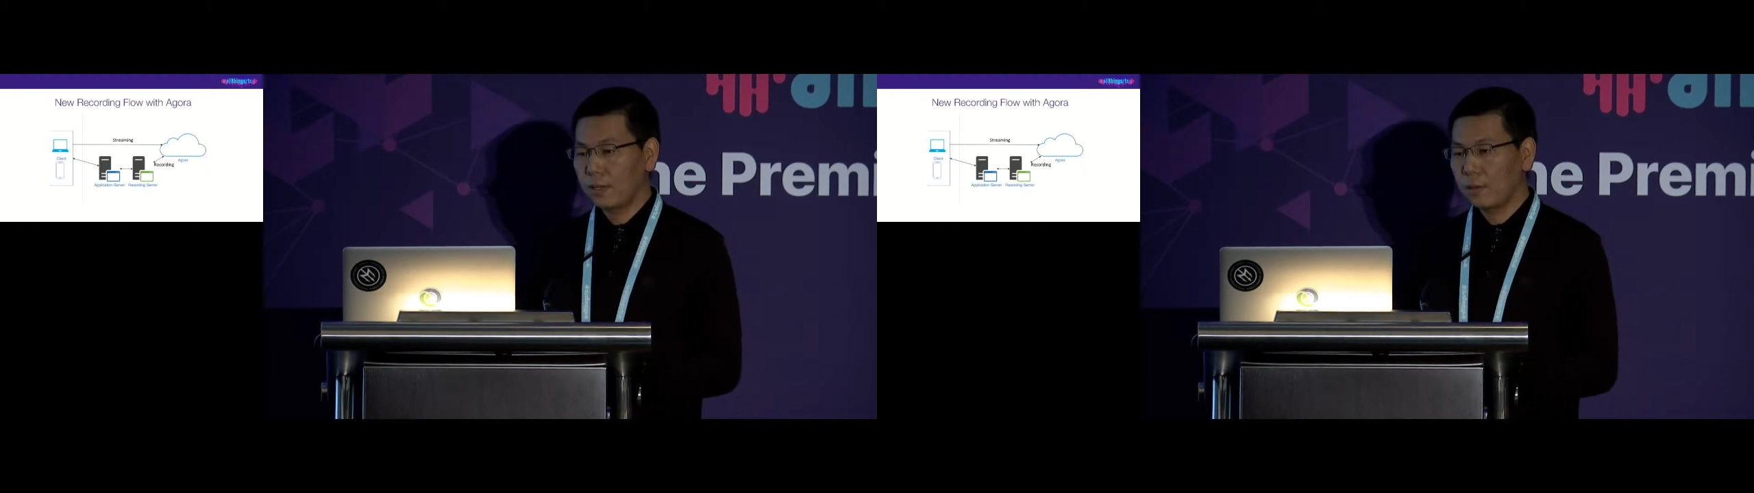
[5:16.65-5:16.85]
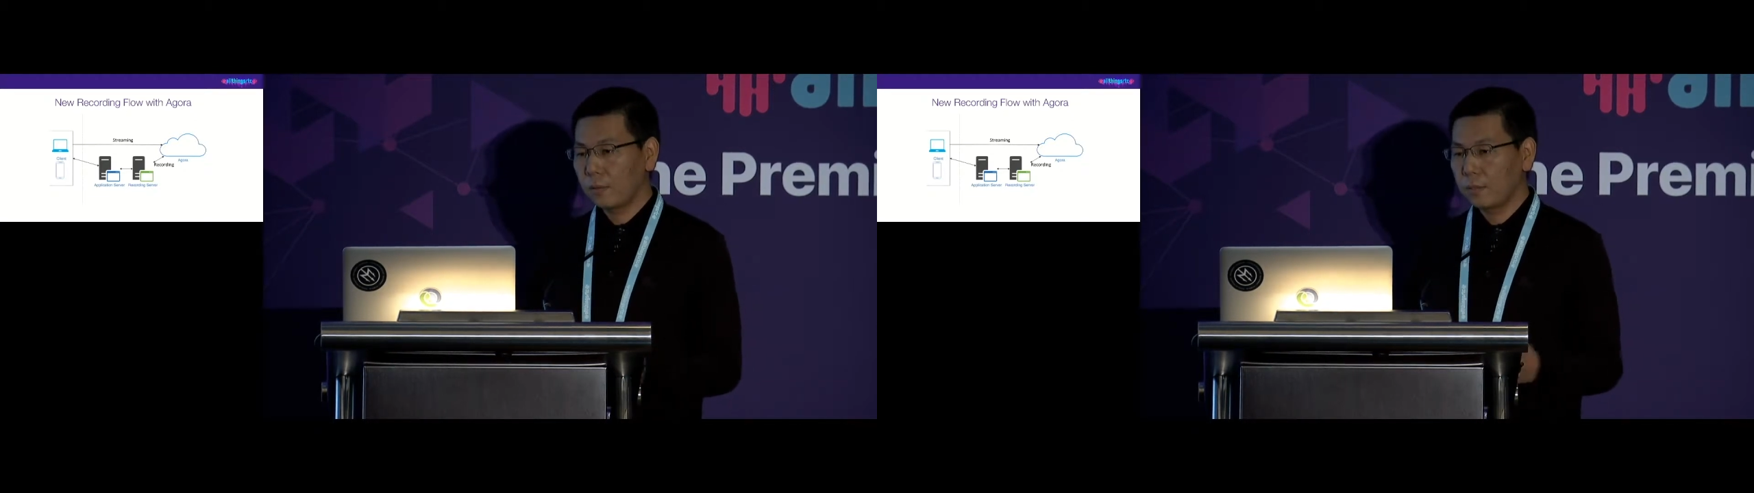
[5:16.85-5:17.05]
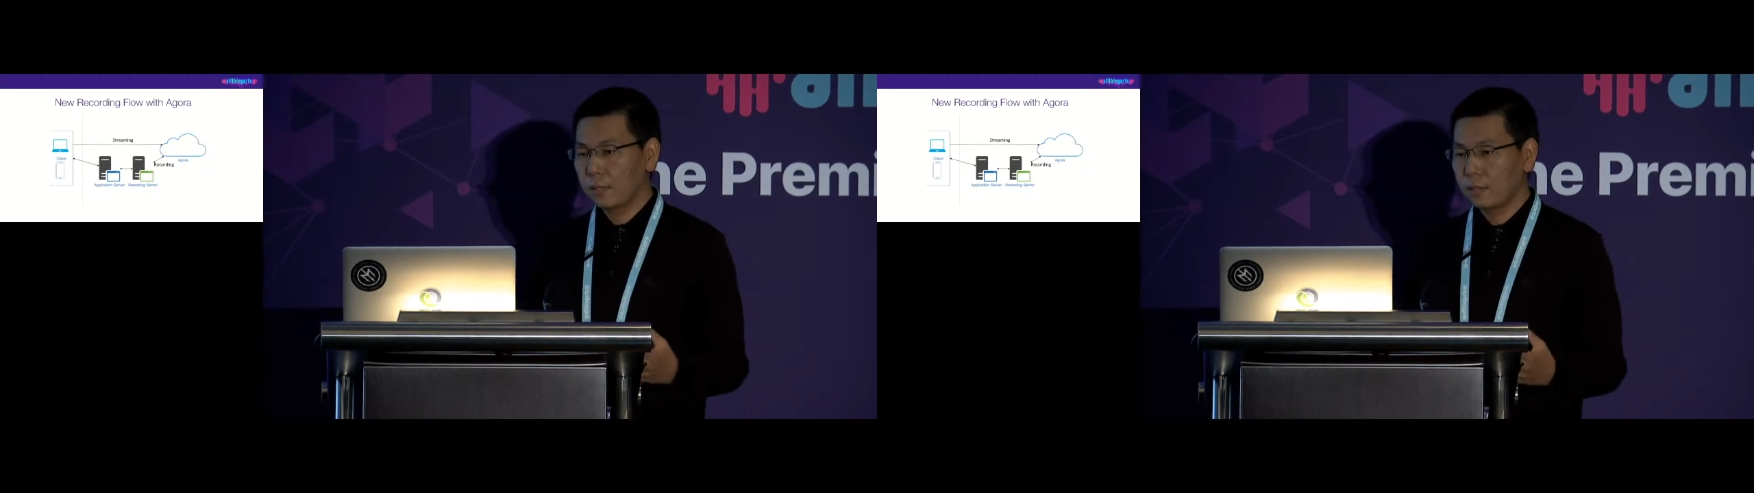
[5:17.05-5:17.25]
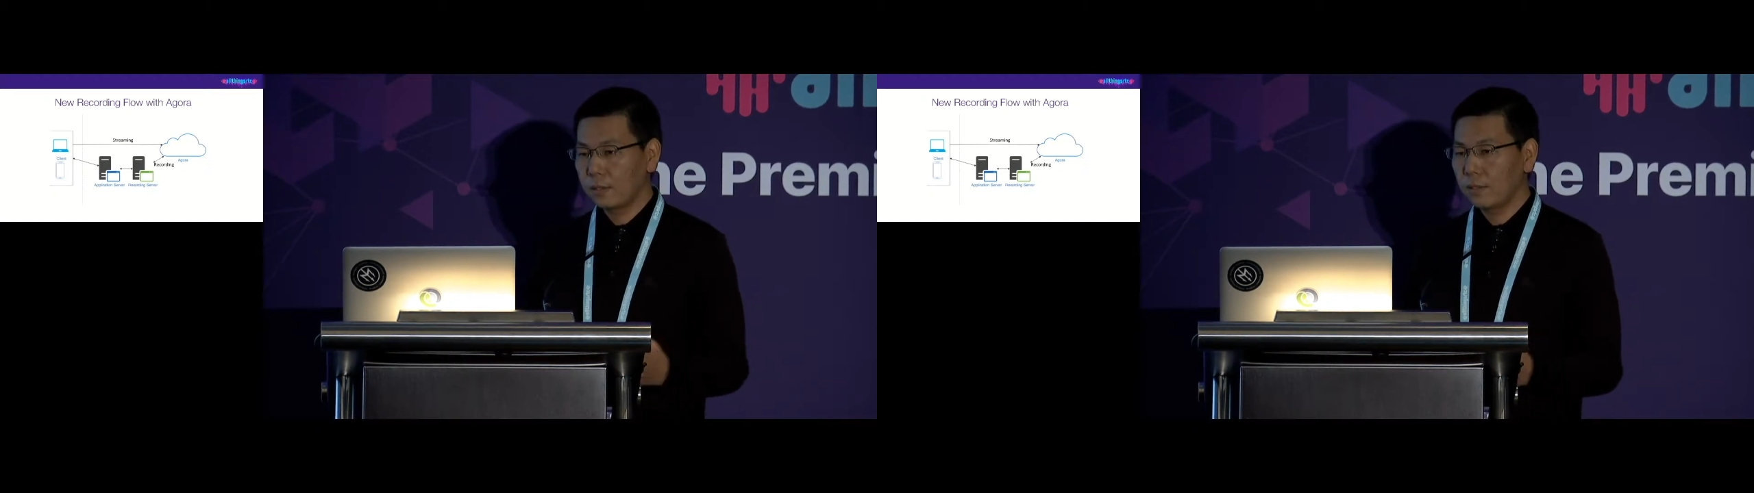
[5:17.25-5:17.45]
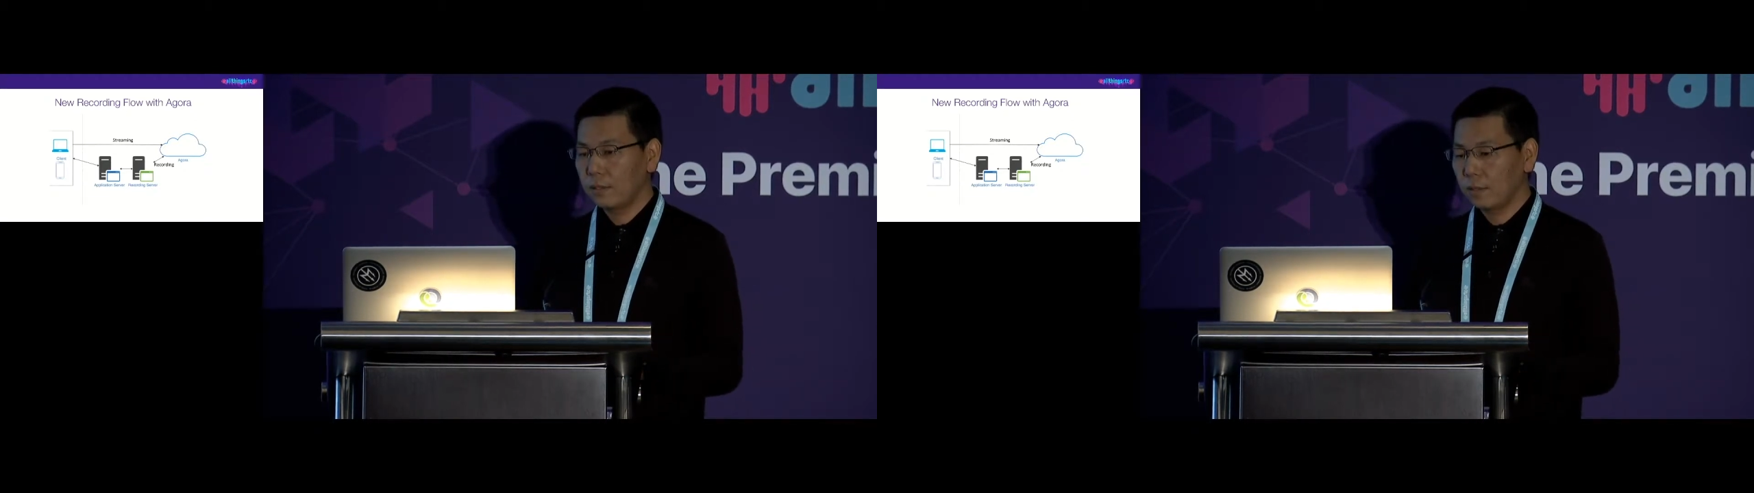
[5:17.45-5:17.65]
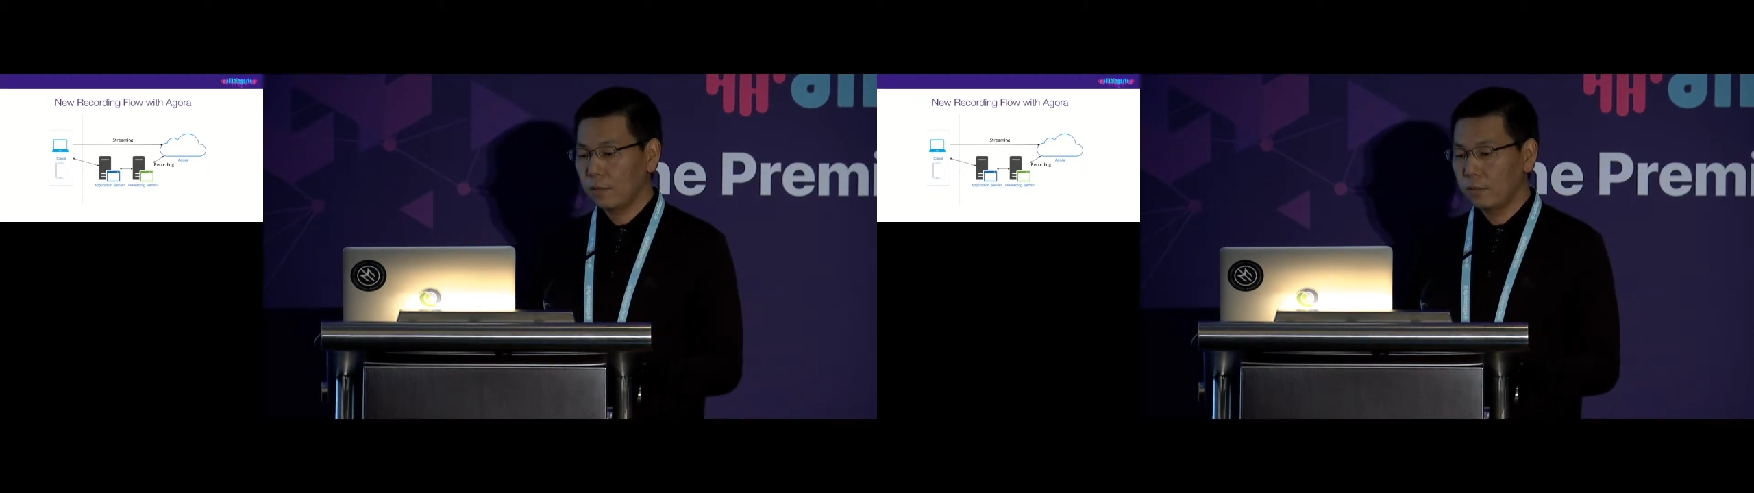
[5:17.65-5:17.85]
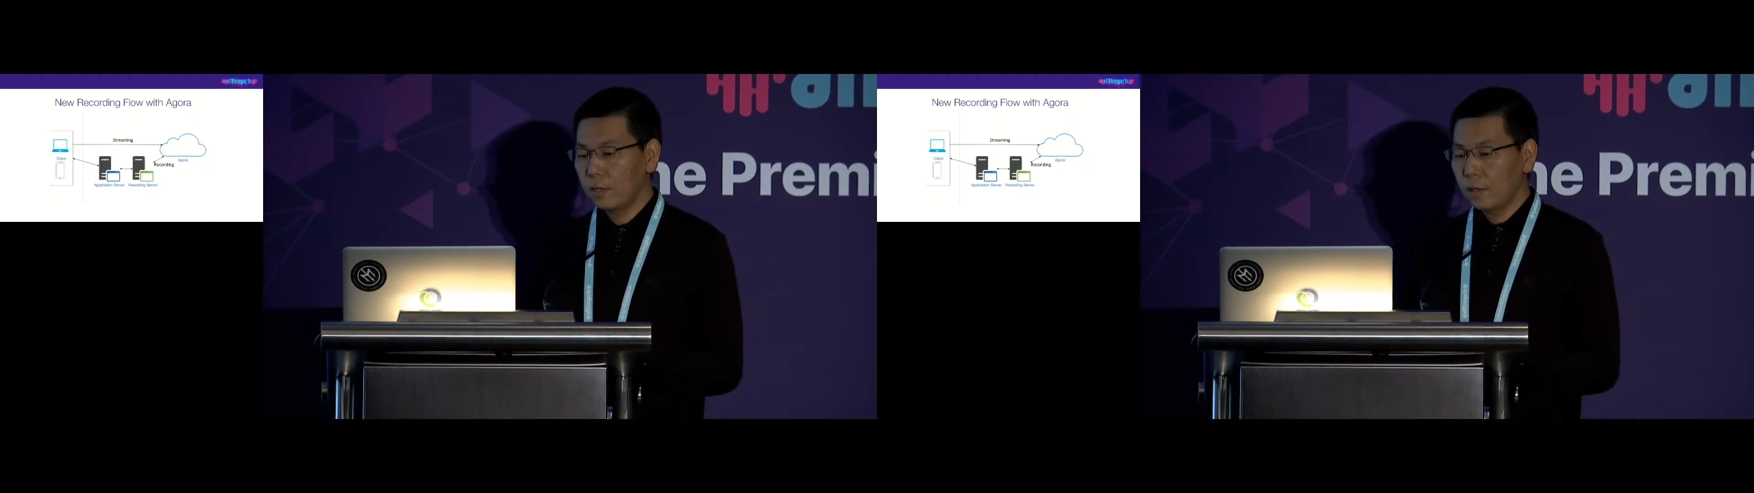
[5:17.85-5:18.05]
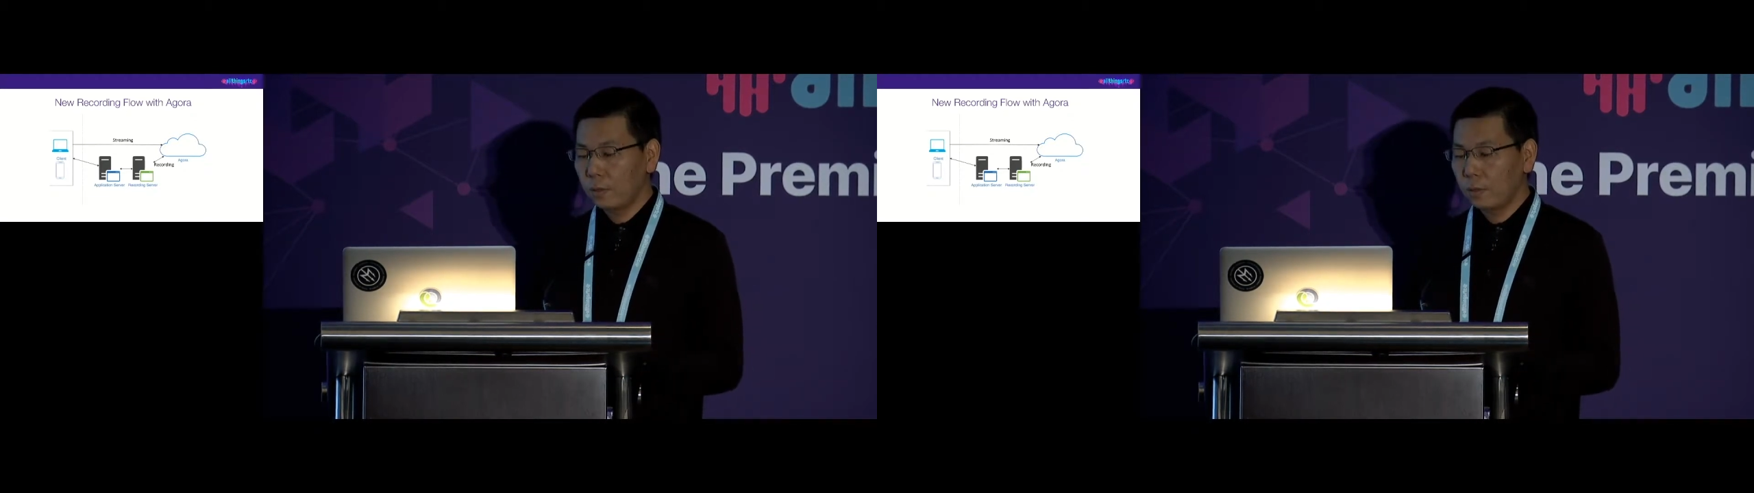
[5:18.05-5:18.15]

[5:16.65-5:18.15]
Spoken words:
and that would be good enough.